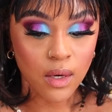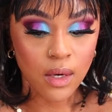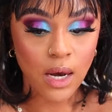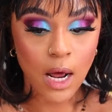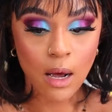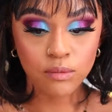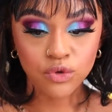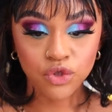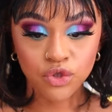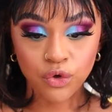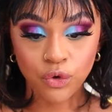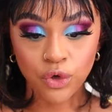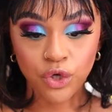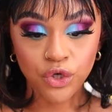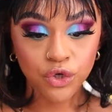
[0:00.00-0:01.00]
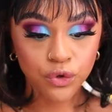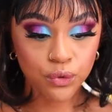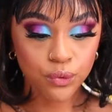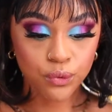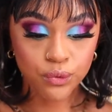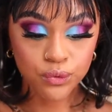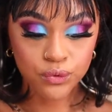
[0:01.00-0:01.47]
Now I'm just going to
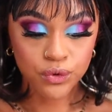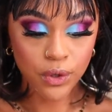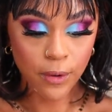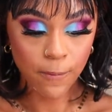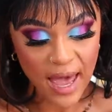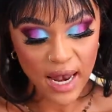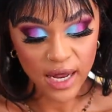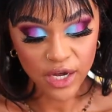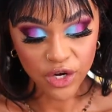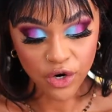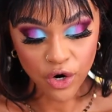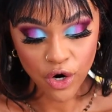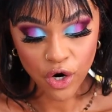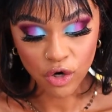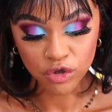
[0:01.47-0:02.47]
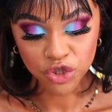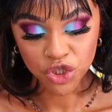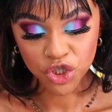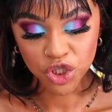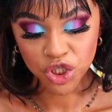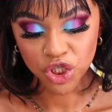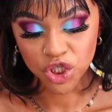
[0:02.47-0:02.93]
use LA Girl
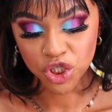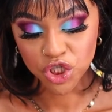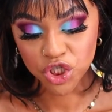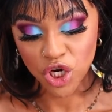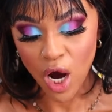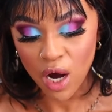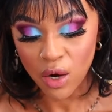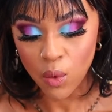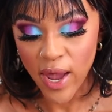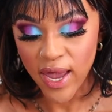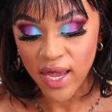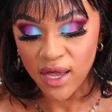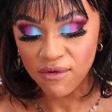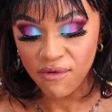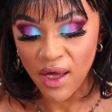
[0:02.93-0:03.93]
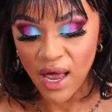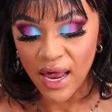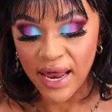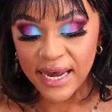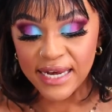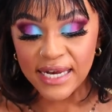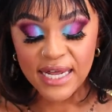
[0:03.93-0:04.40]
Shockwave
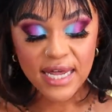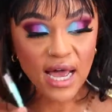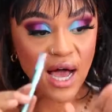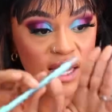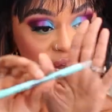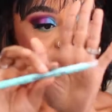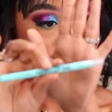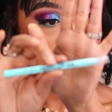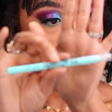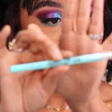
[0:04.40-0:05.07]
Neon